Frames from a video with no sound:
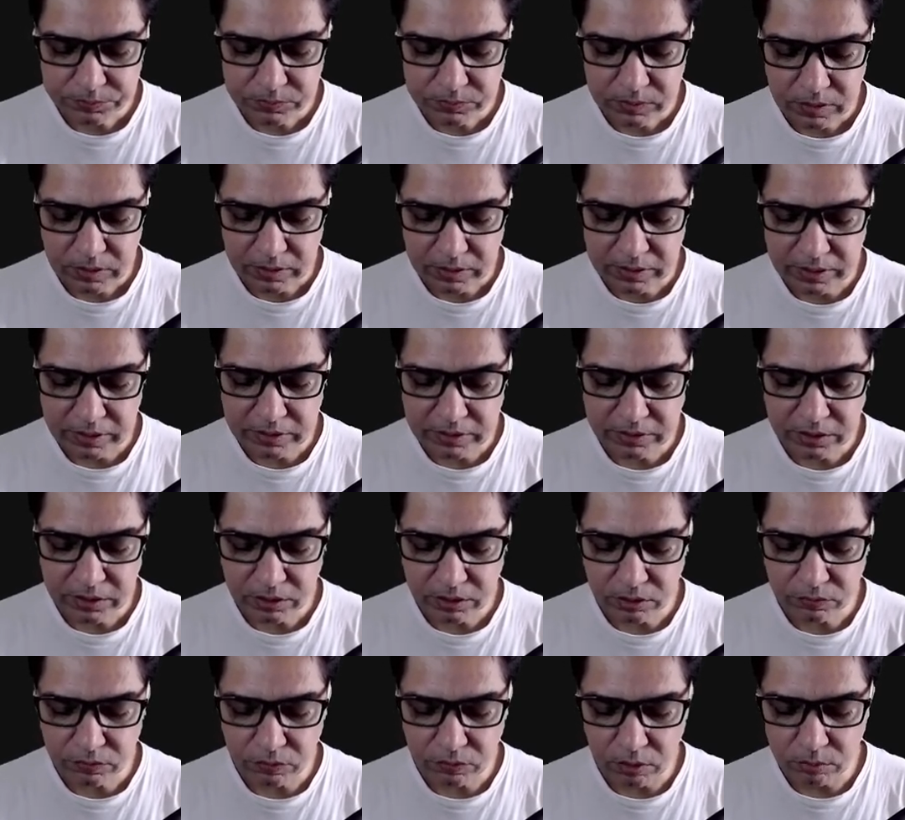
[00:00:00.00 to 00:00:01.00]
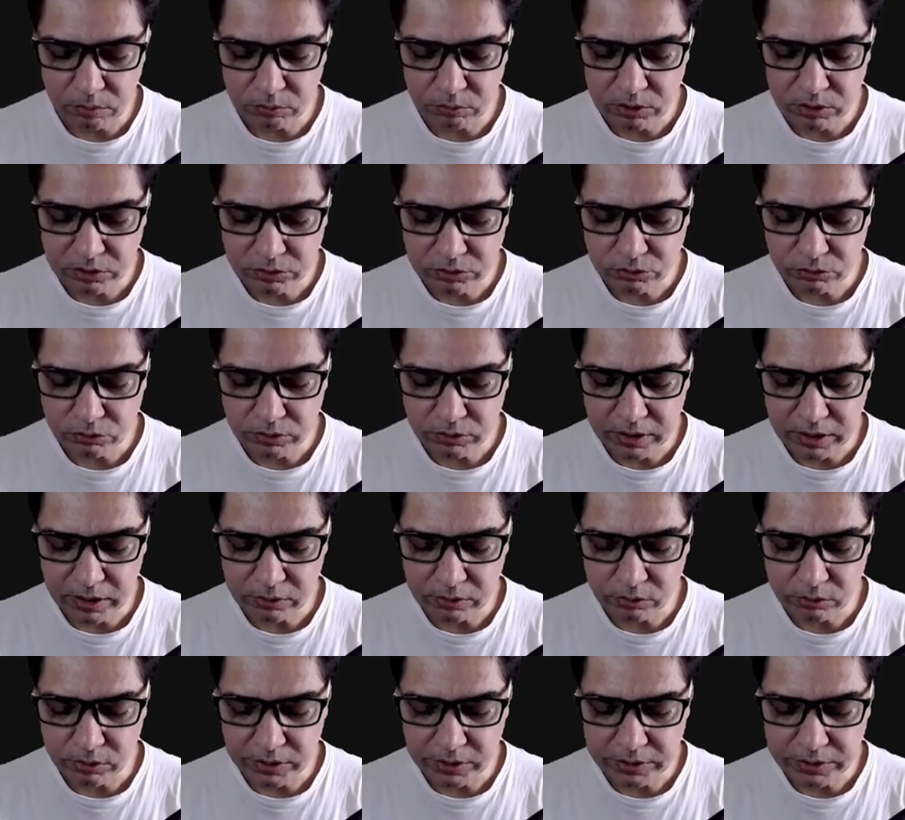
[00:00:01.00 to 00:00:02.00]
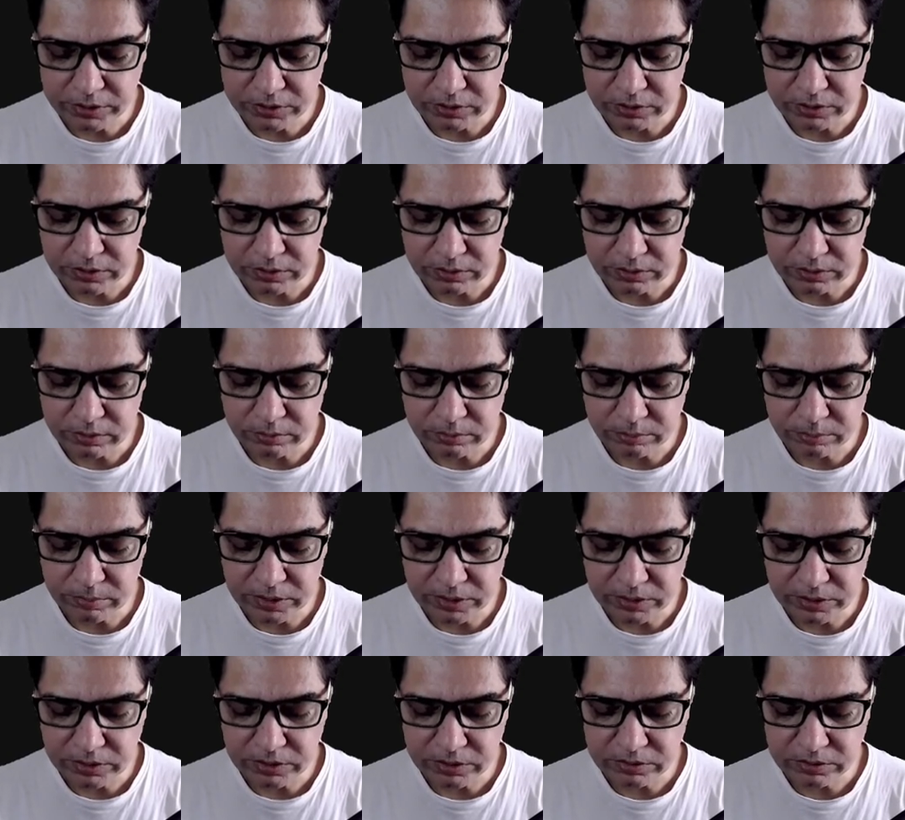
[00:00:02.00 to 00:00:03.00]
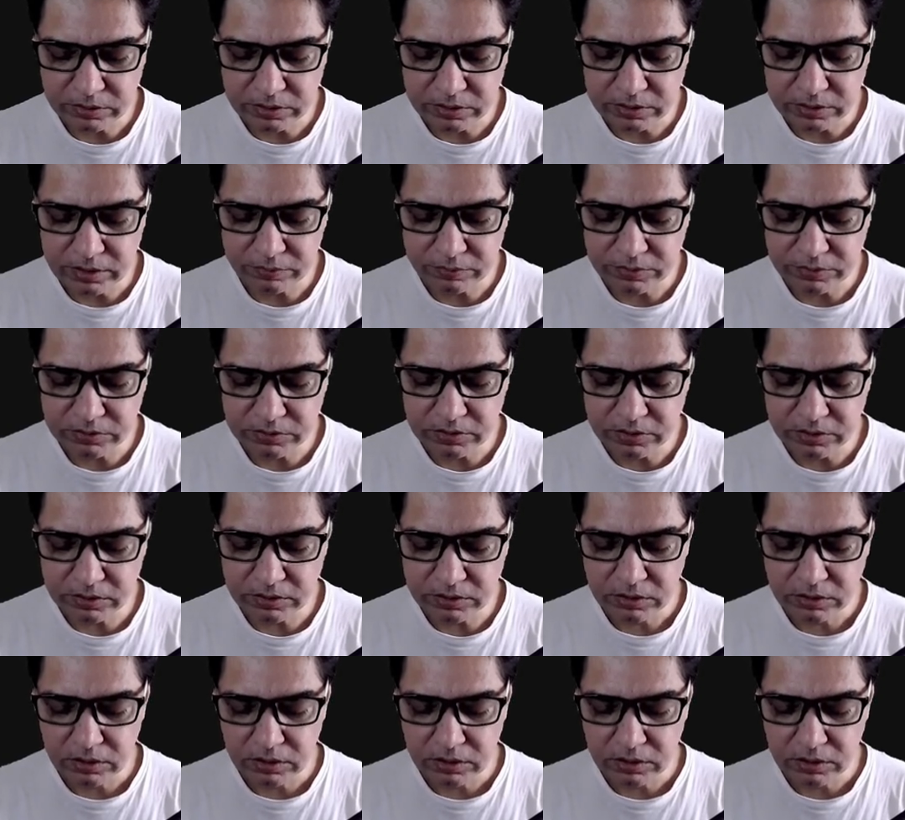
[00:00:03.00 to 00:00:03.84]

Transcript: Again, there are formulas to calculate maintenance and deficit.